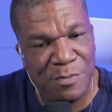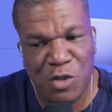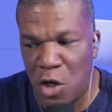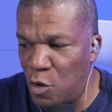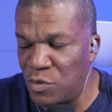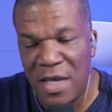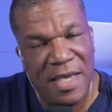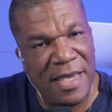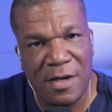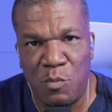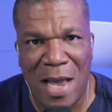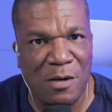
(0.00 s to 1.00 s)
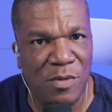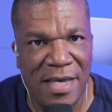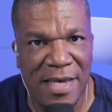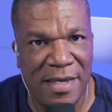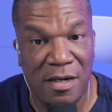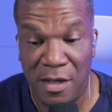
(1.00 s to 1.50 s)
Jones, he hit it right on the
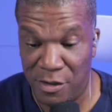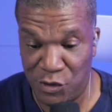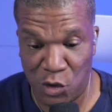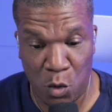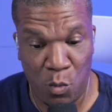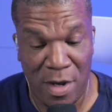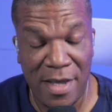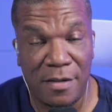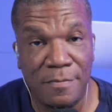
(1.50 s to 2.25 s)
head. So what?